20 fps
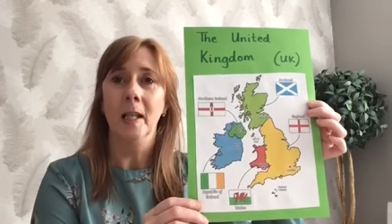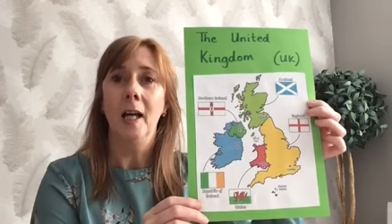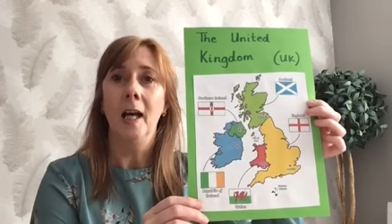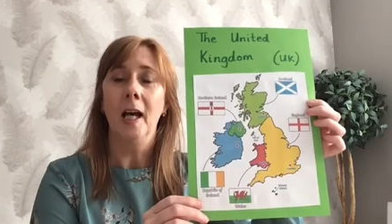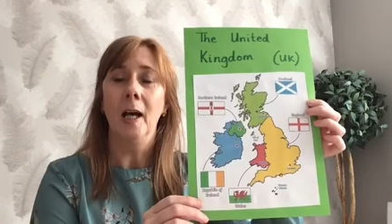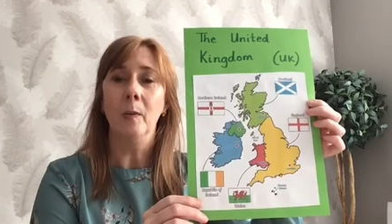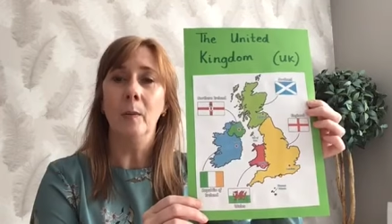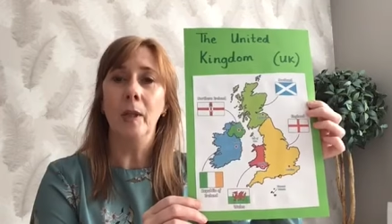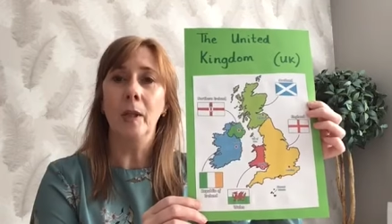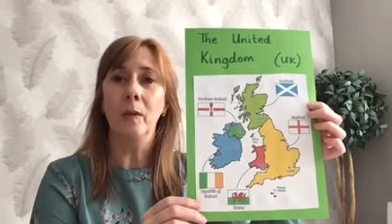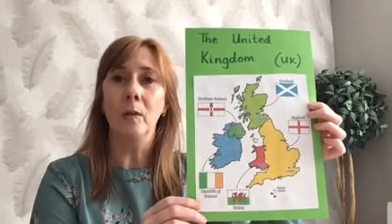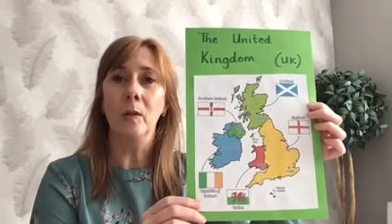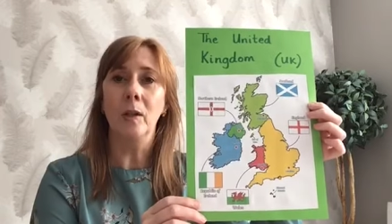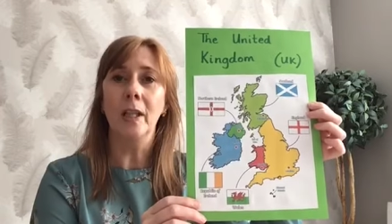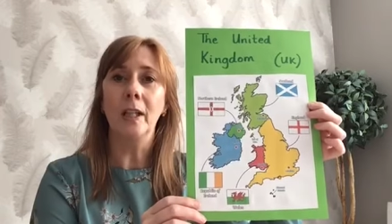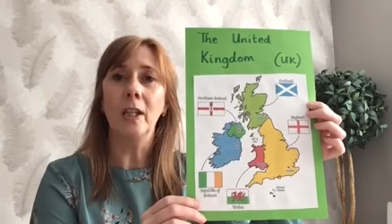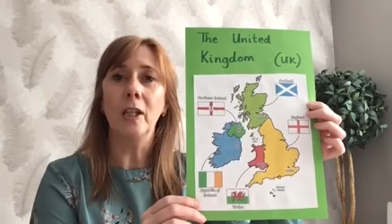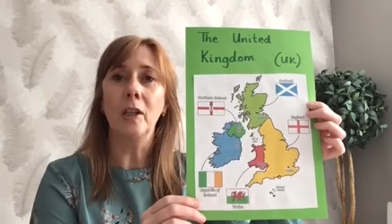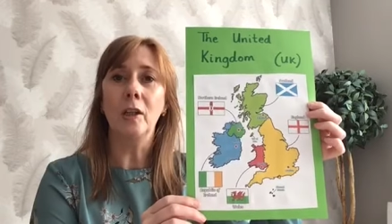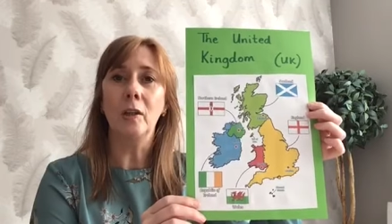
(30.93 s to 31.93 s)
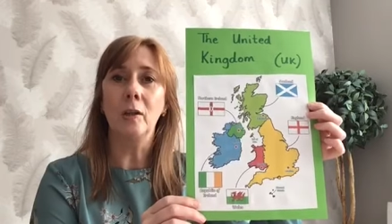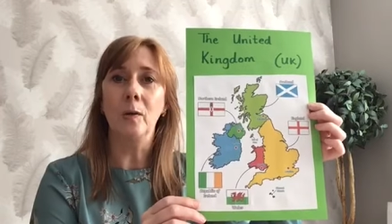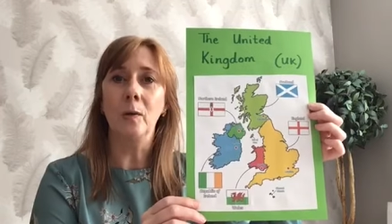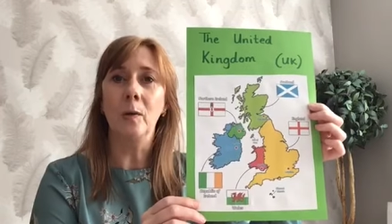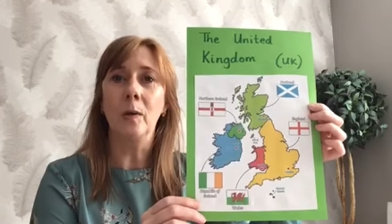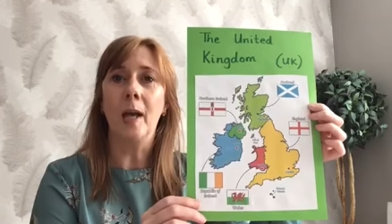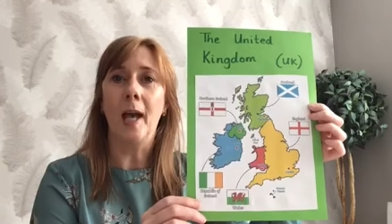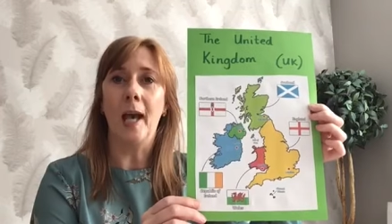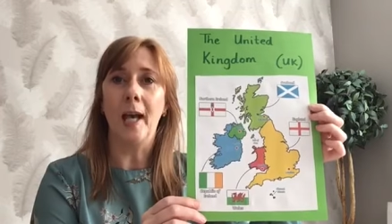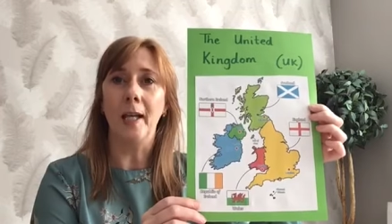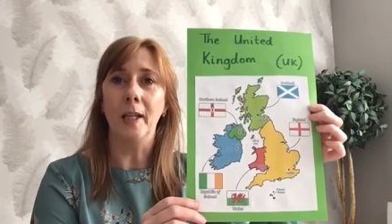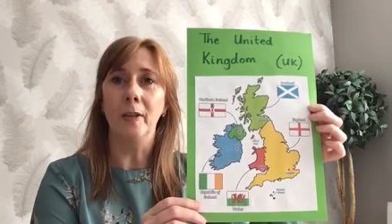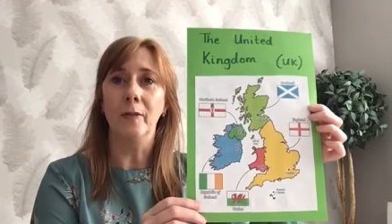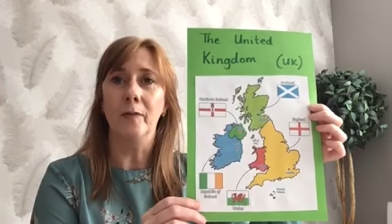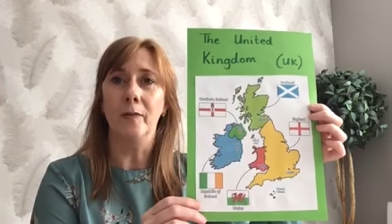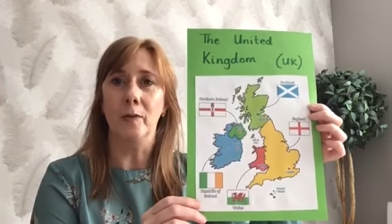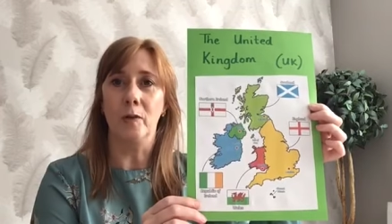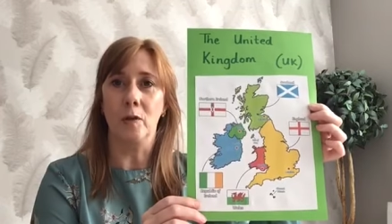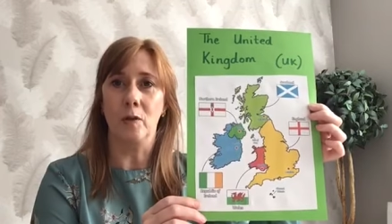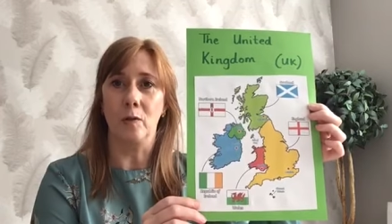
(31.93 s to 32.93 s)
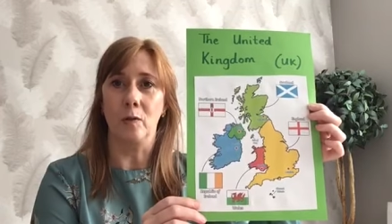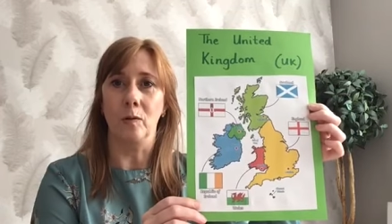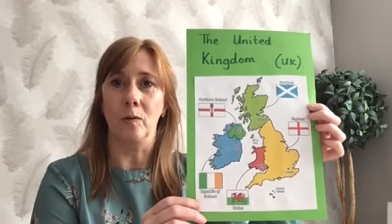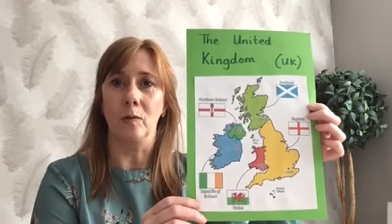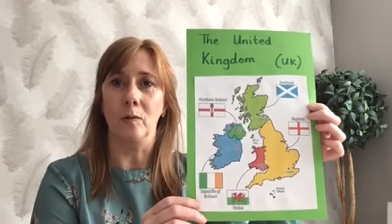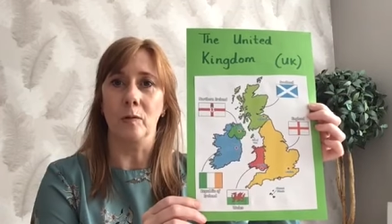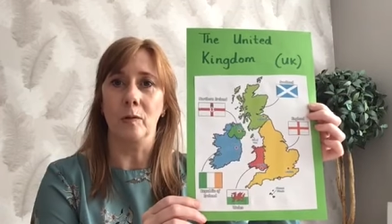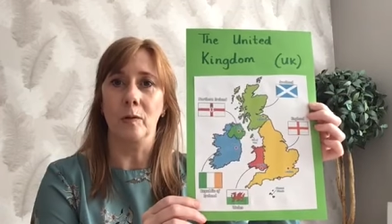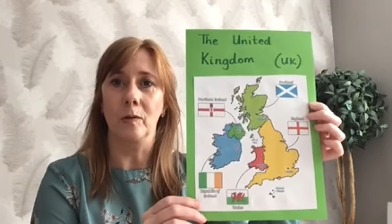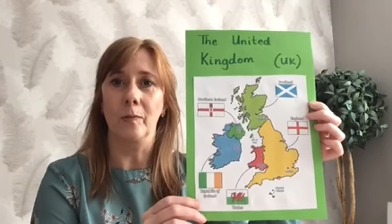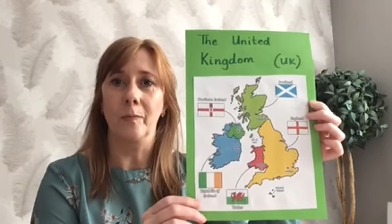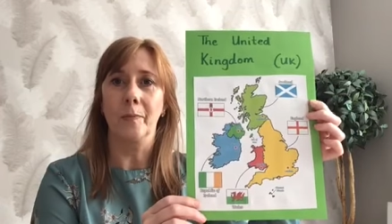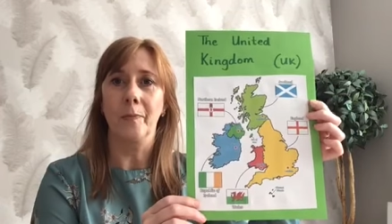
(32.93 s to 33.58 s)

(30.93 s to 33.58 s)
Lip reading: and we call it the UK for short.